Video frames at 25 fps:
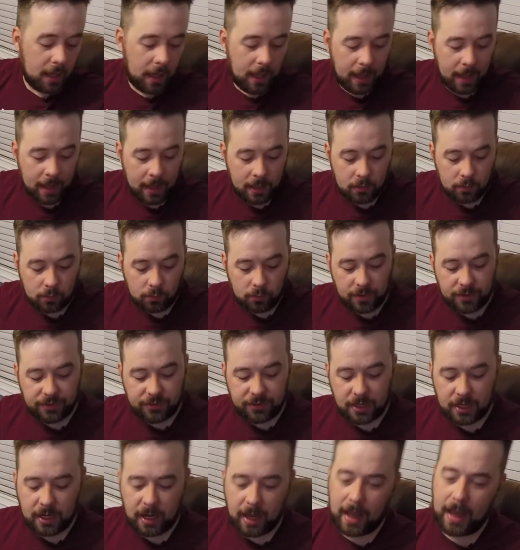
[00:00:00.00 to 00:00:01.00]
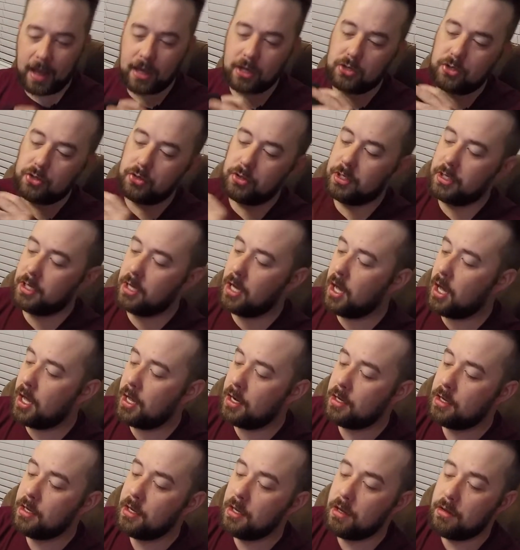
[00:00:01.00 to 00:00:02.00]
and with it I actually
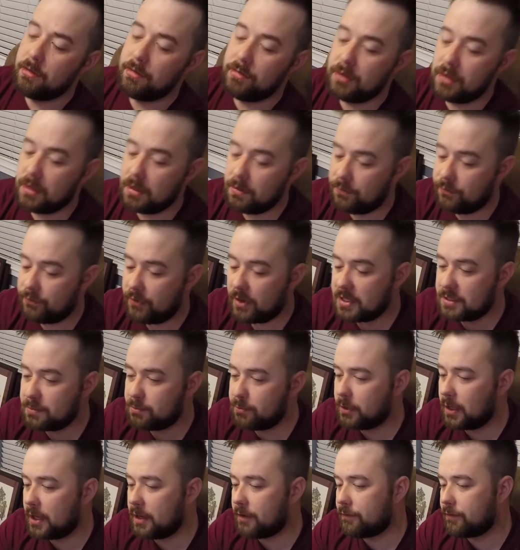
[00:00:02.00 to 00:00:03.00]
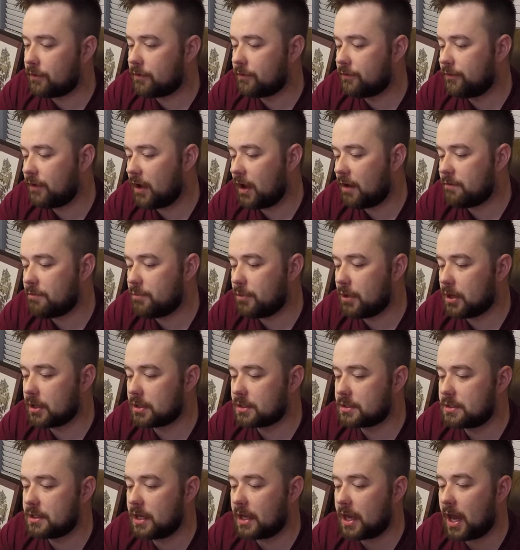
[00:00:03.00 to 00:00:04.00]
got the faceplate for
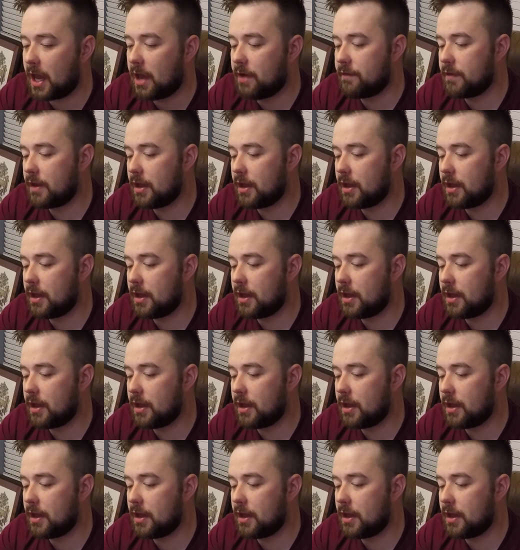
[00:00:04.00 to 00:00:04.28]
$5. They have